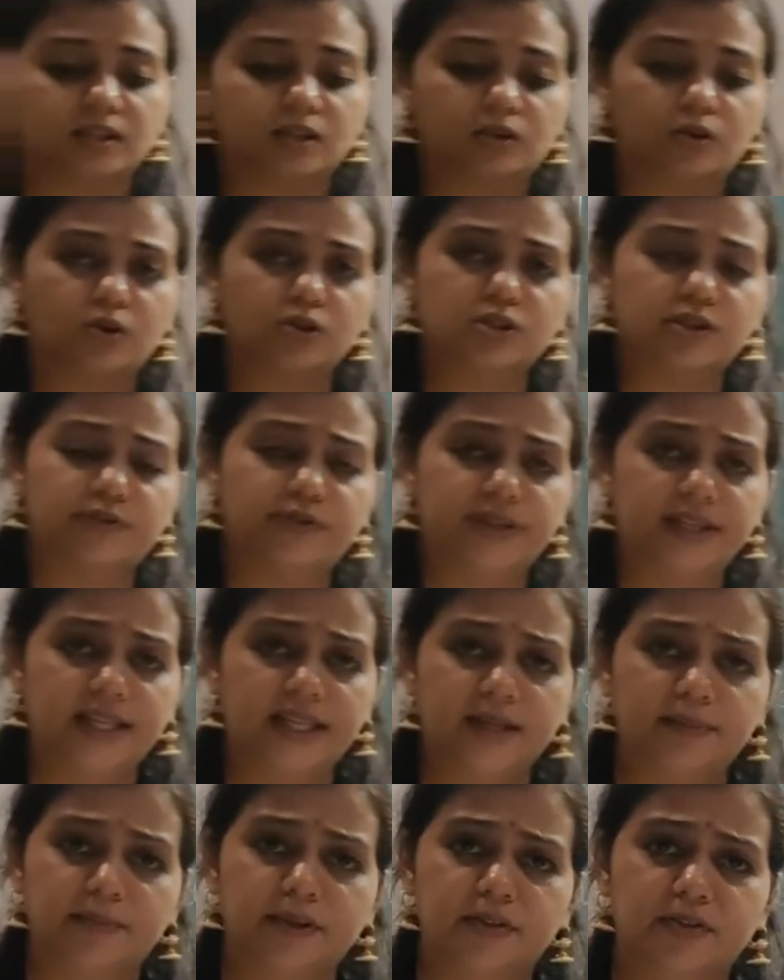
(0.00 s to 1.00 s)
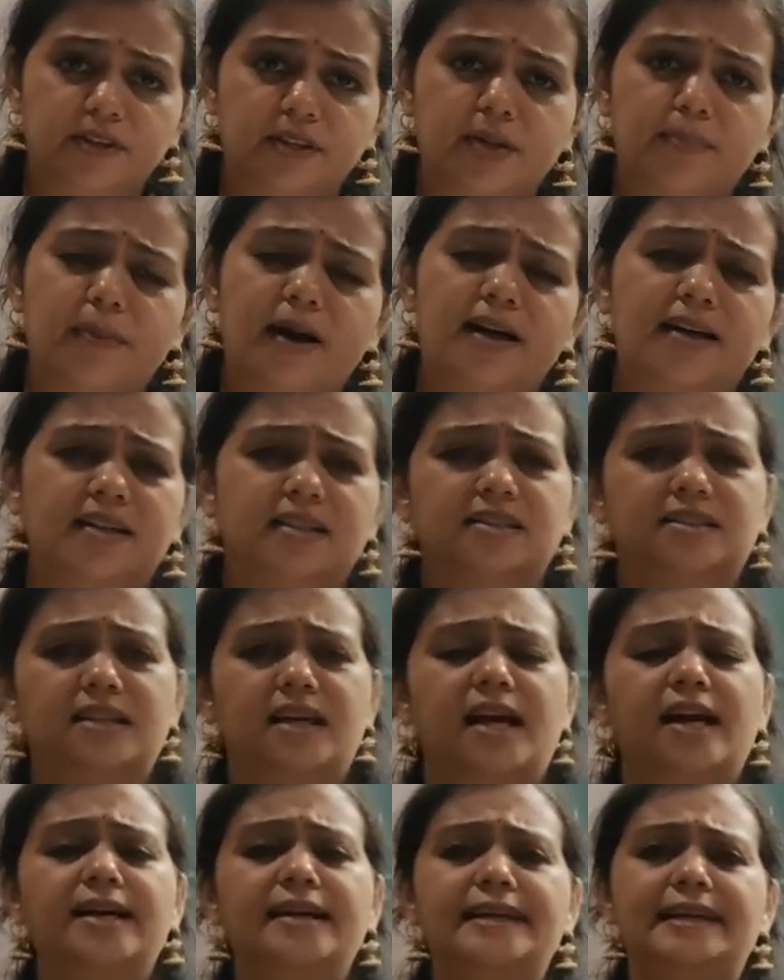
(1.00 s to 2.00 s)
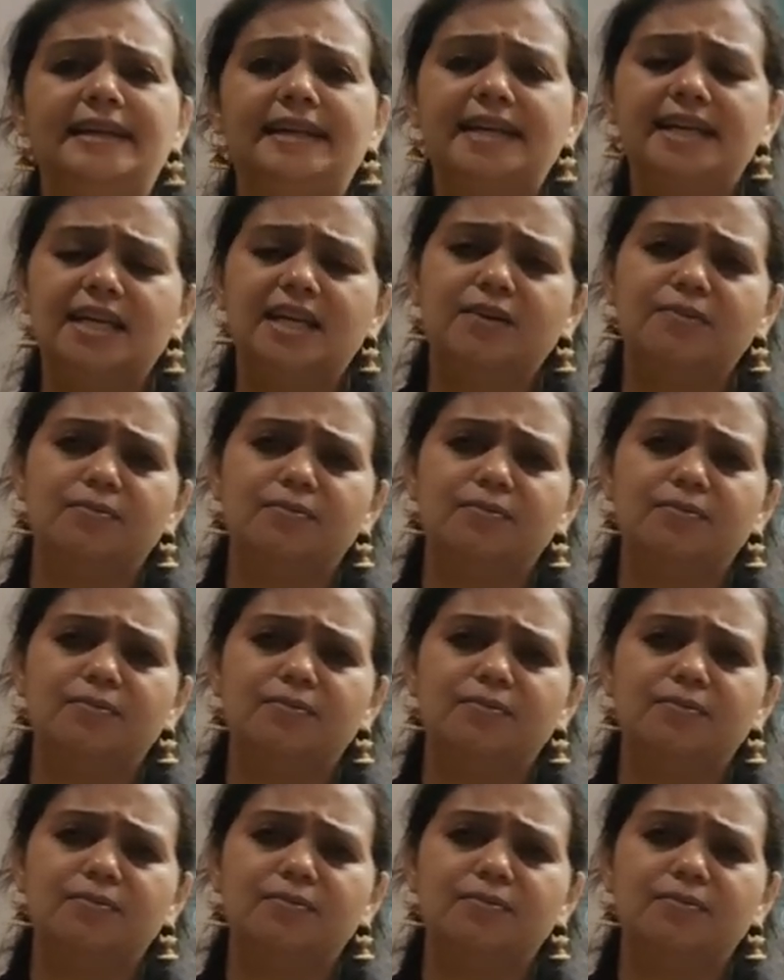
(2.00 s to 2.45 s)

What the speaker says: course of dealing between the parties. They are dealing